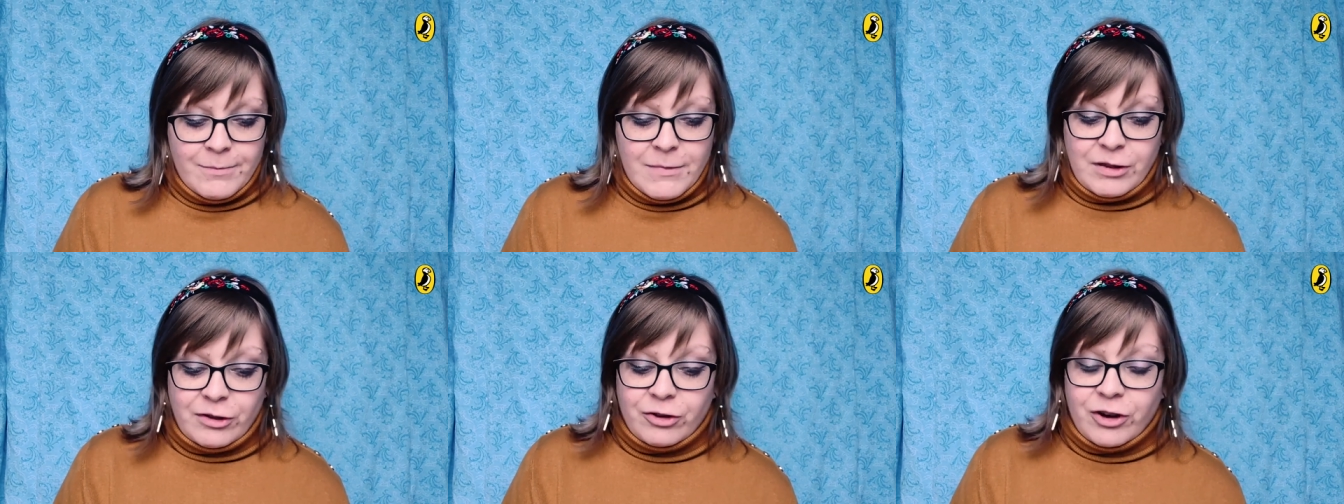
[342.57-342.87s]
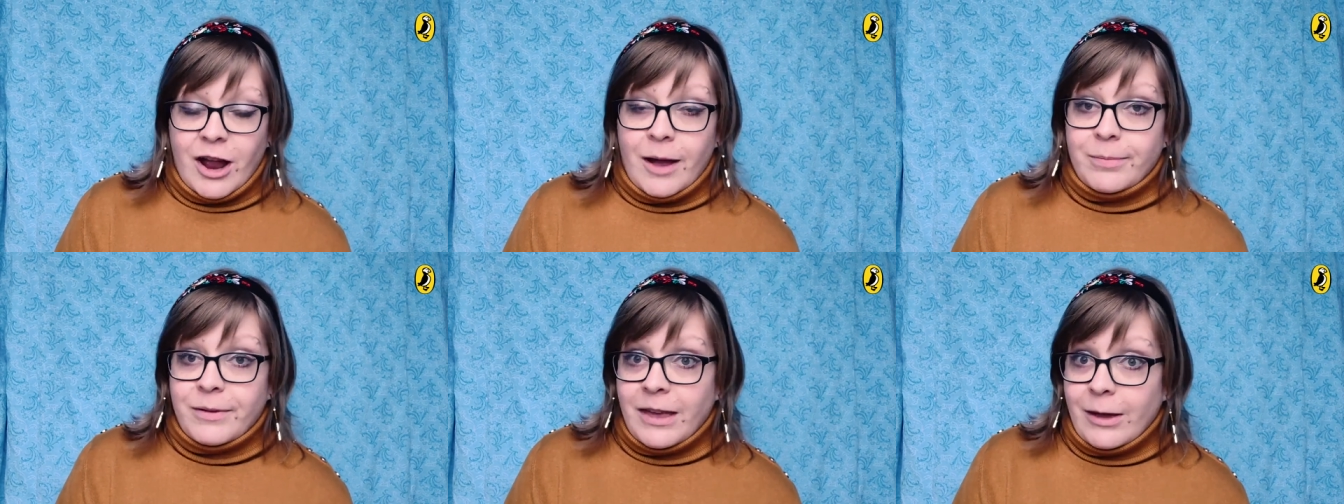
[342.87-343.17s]
Miss
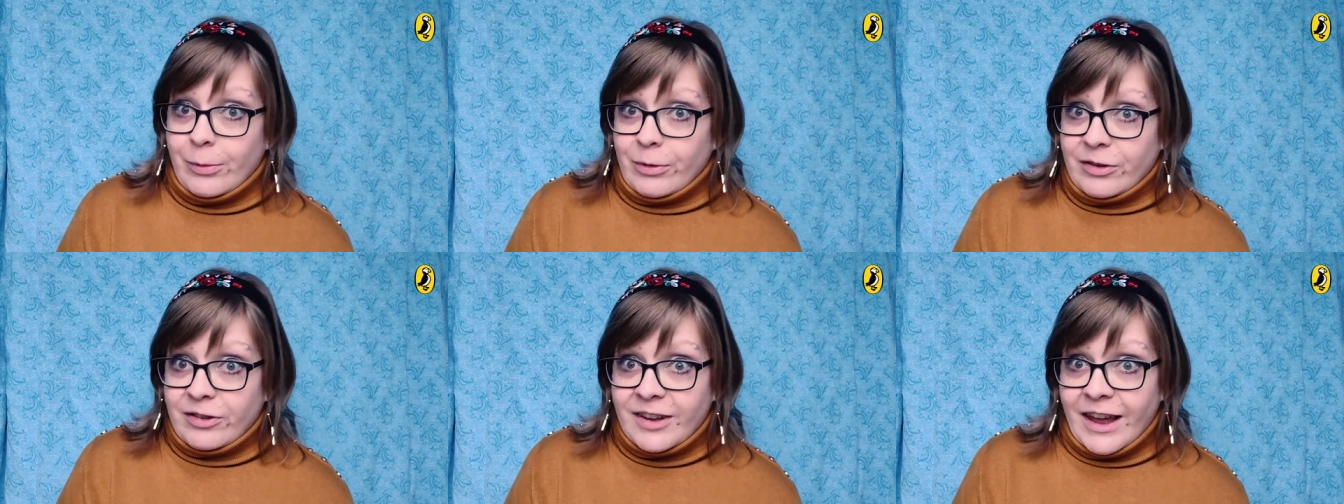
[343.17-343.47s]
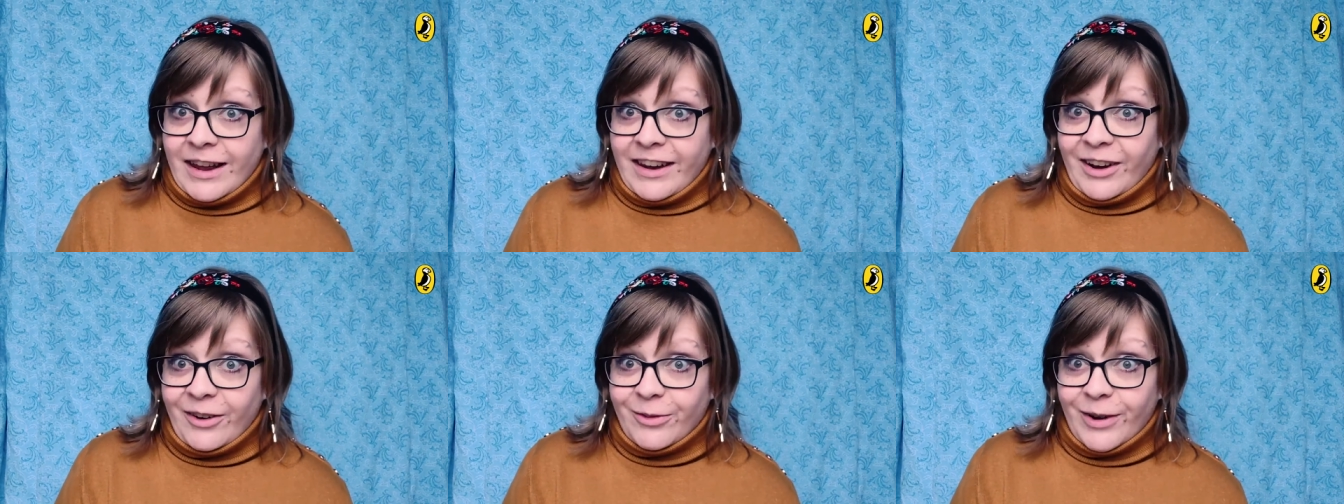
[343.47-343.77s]
Trepke was
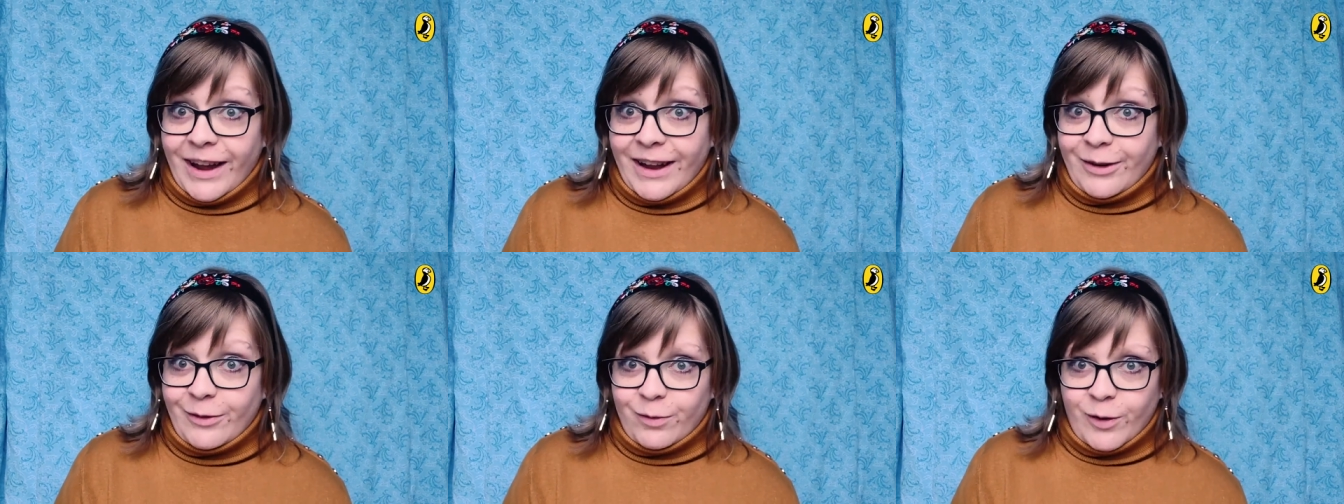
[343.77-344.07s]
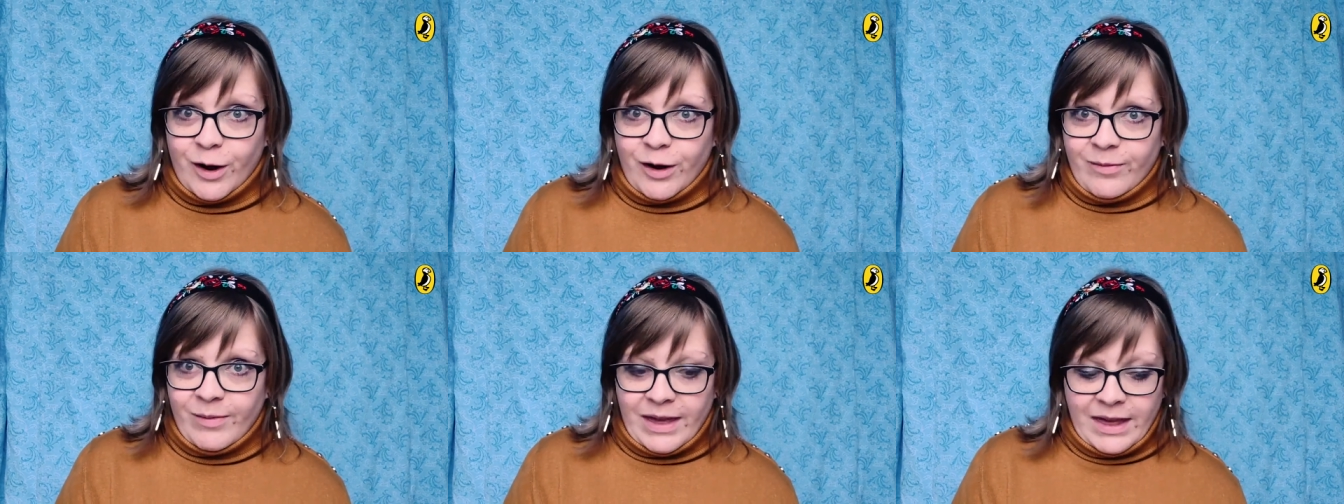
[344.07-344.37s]
standing right in
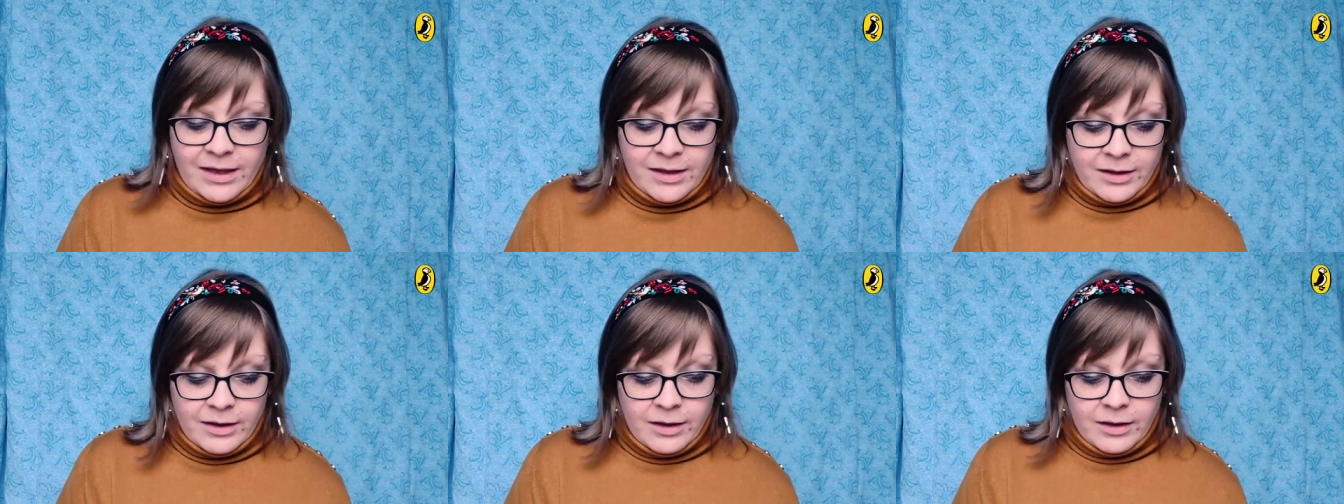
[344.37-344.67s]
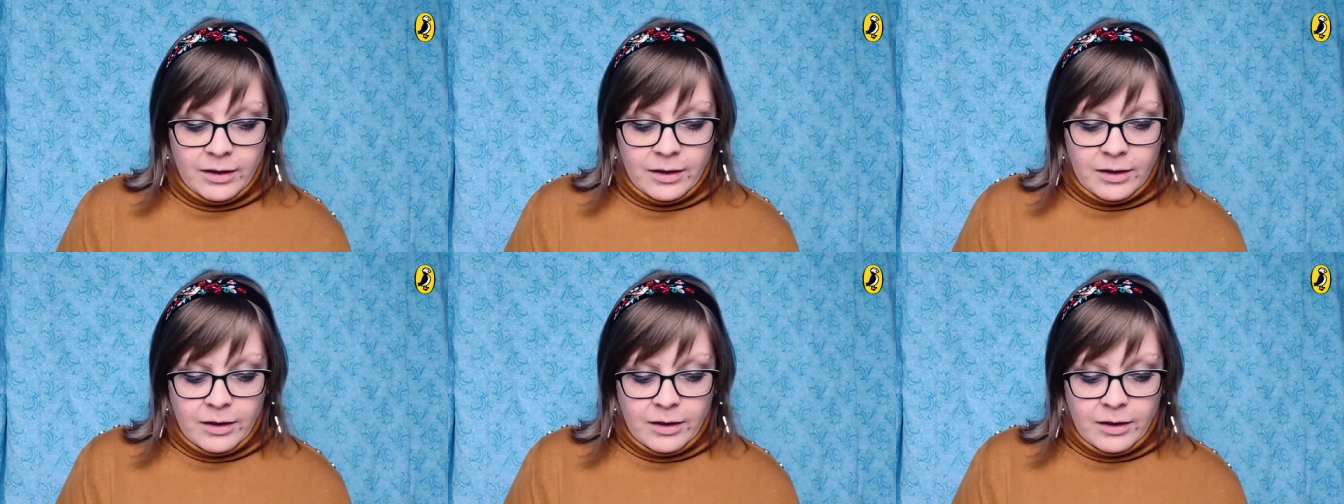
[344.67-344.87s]
front of me.